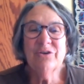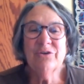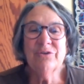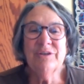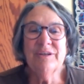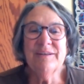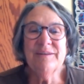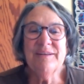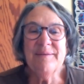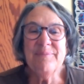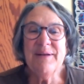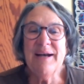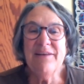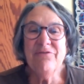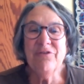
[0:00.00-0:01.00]

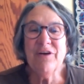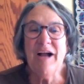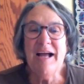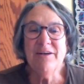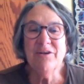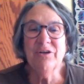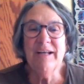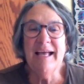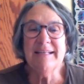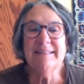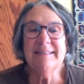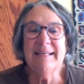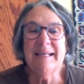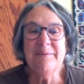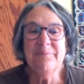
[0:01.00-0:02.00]
but I've forgotten her
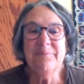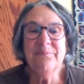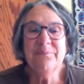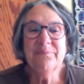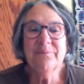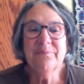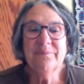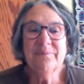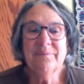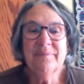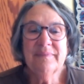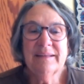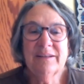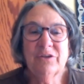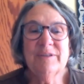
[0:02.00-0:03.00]
last name.
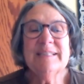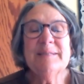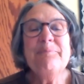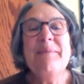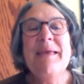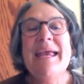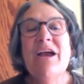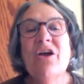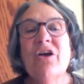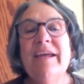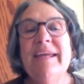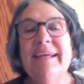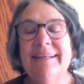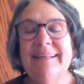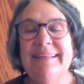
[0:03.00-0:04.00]
Chris
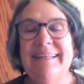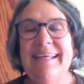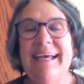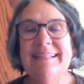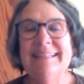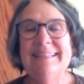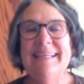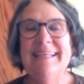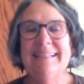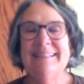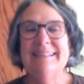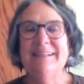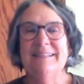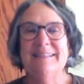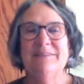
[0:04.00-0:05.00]
Marion, yes,
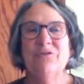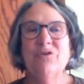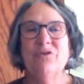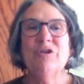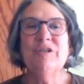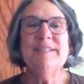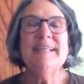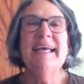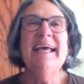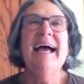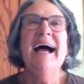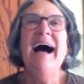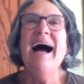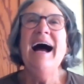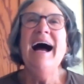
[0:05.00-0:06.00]
of course.
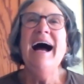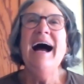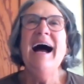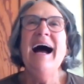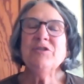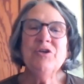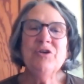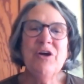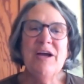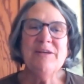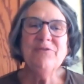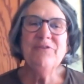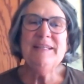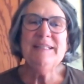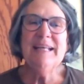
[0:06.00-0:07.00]
I watch her on
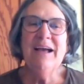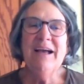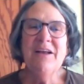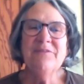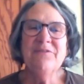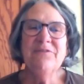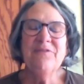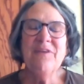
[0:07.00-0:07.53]
Instagram,